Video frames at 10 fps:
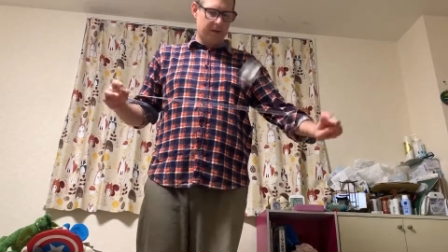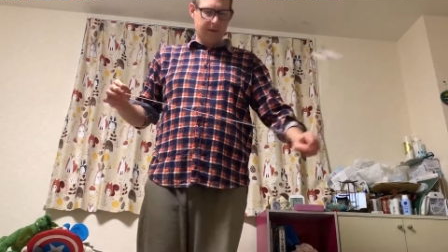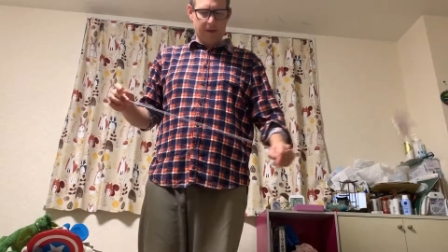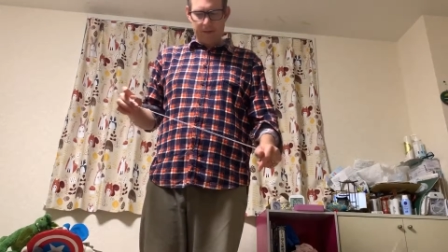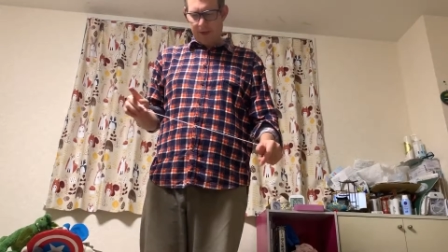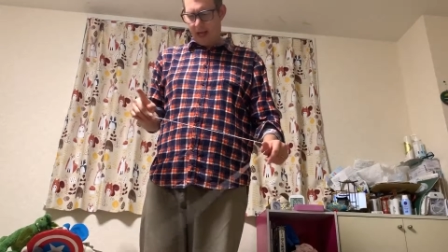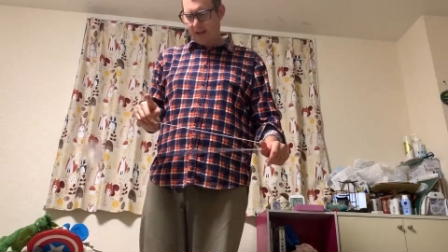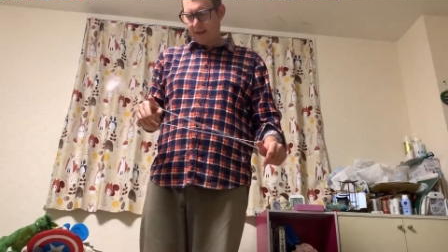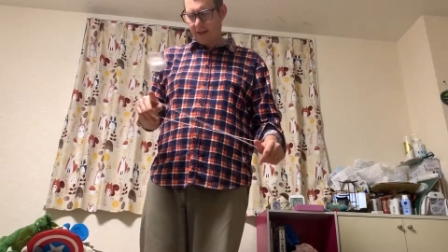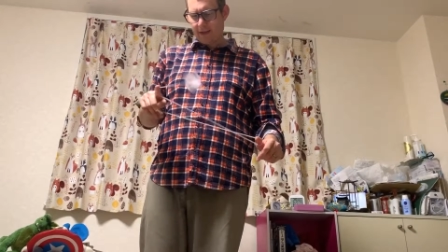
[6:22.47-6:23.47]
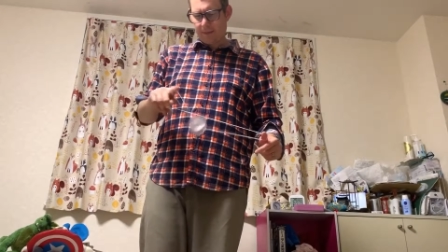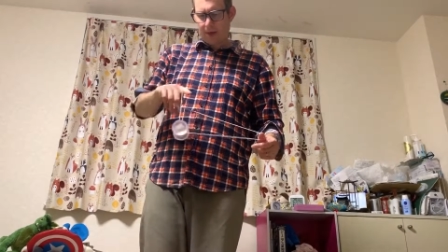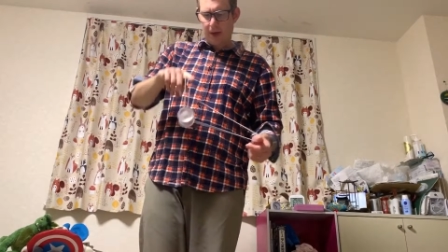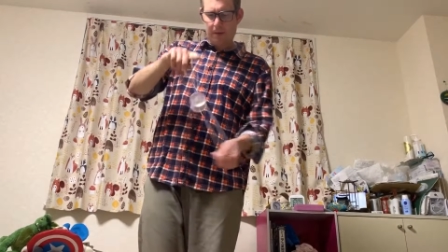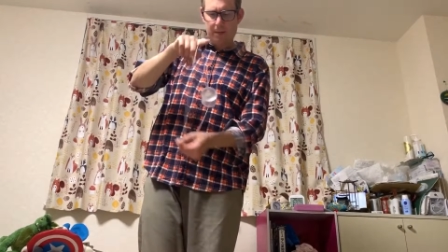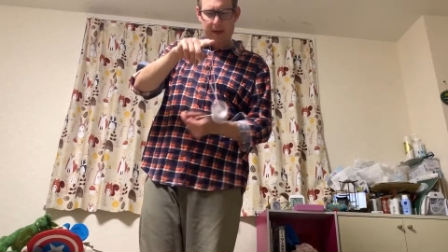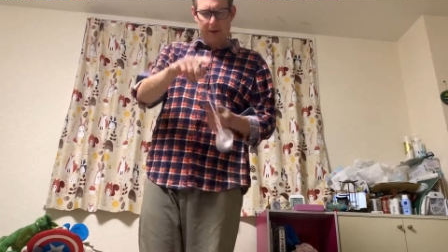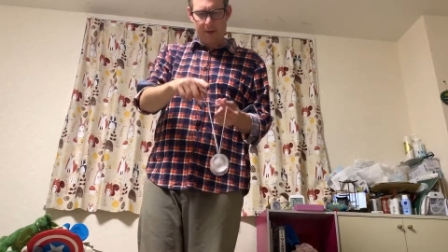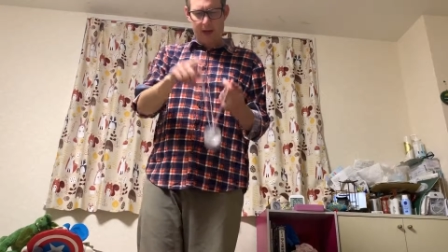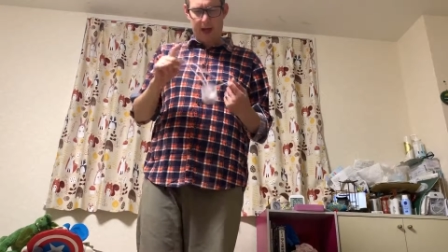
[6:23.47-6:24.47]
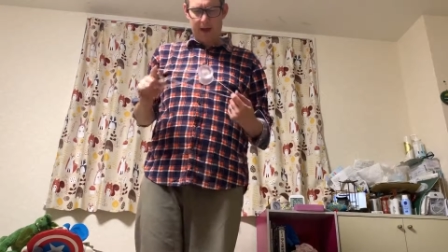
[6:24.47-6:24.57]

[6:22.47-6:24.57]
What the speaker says: for a plastic is blowing me away.